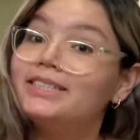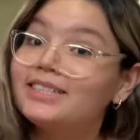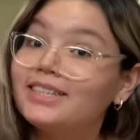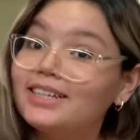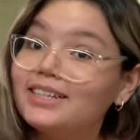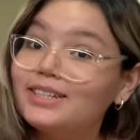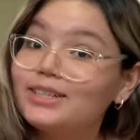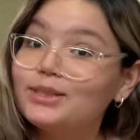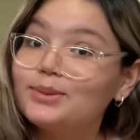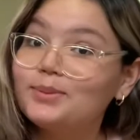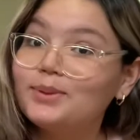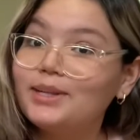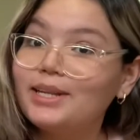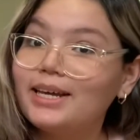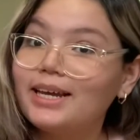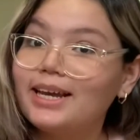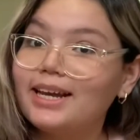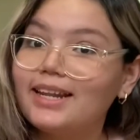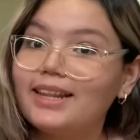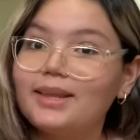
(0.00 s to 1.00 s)
not gonna smell
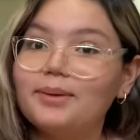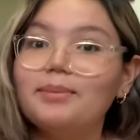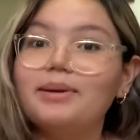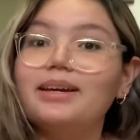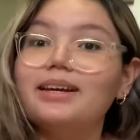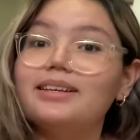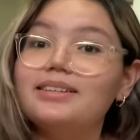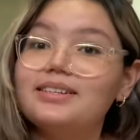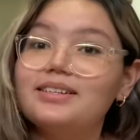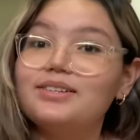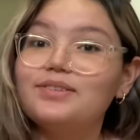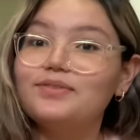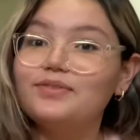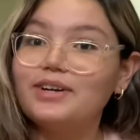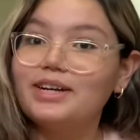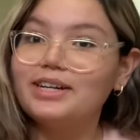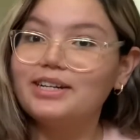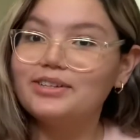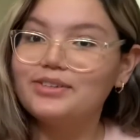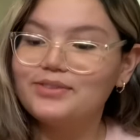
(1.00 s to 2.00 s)
like anything because it's
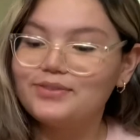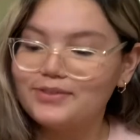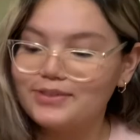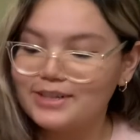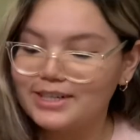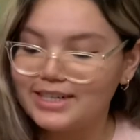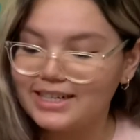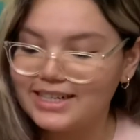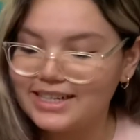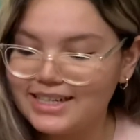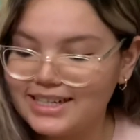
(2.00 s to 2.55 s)
fragrance free.